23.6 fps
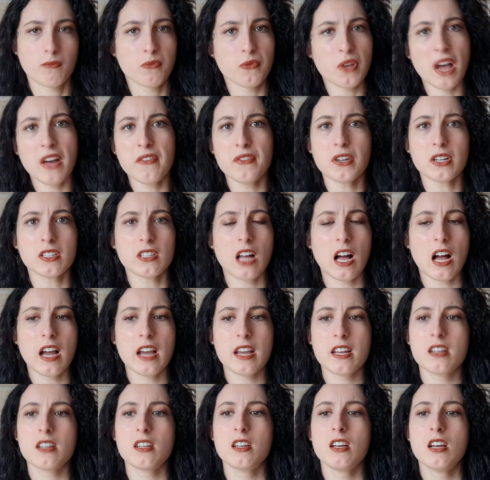
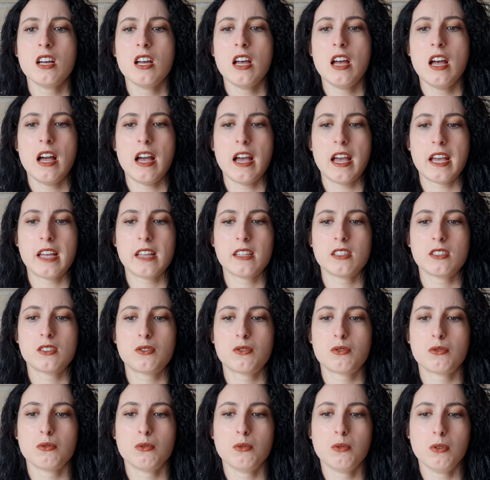underline and
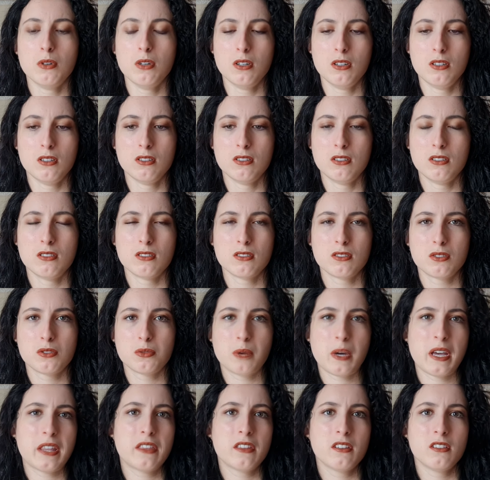to
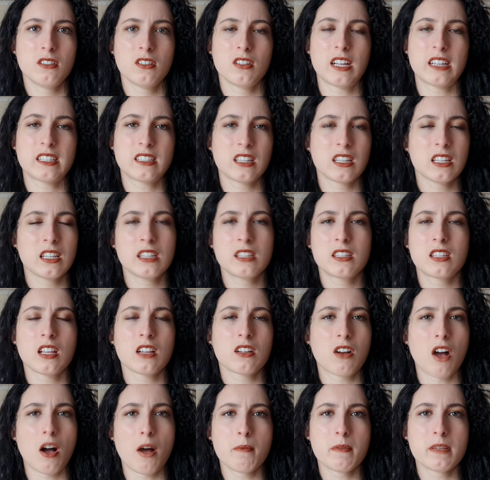add like little
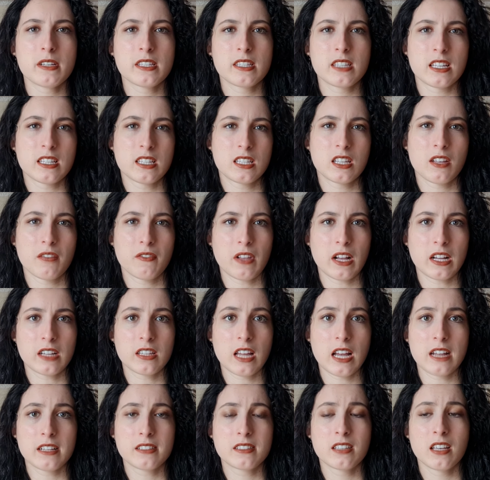comments and stuff like
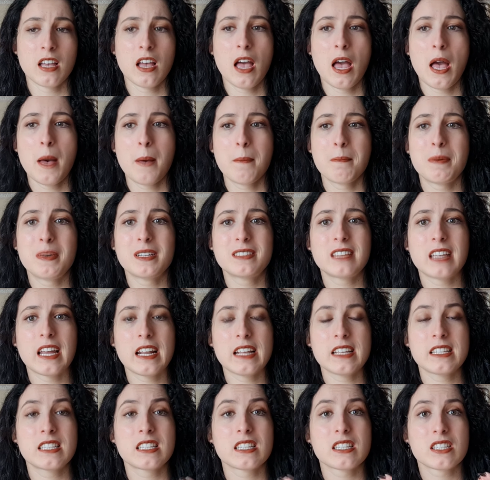that. But there
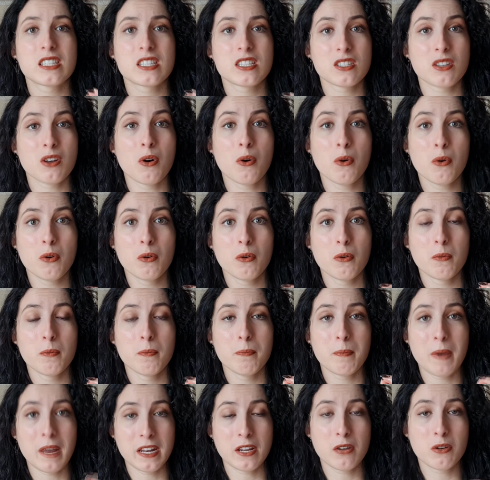is so
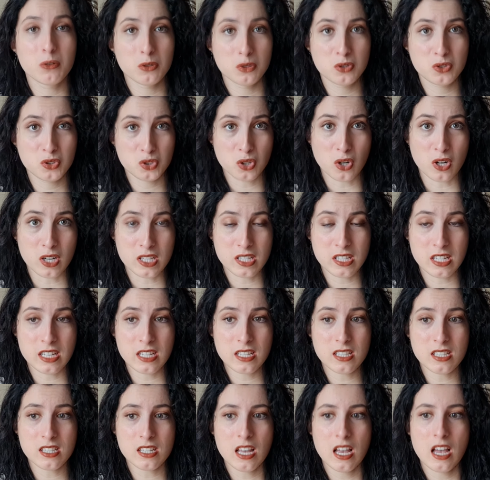many good
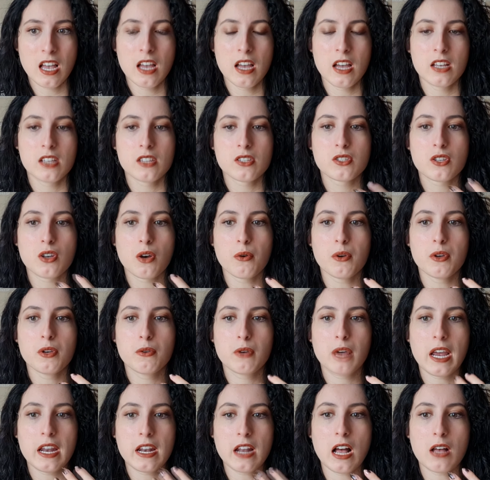choices, so you
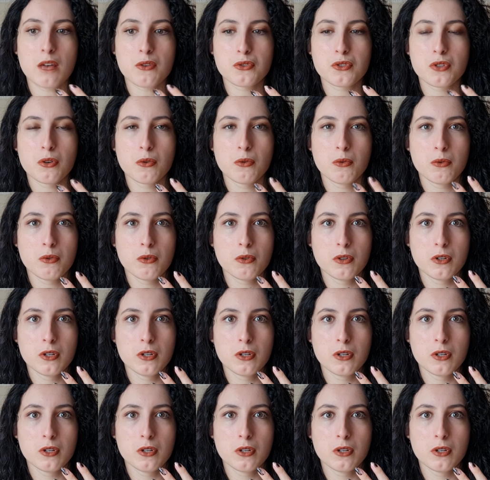can also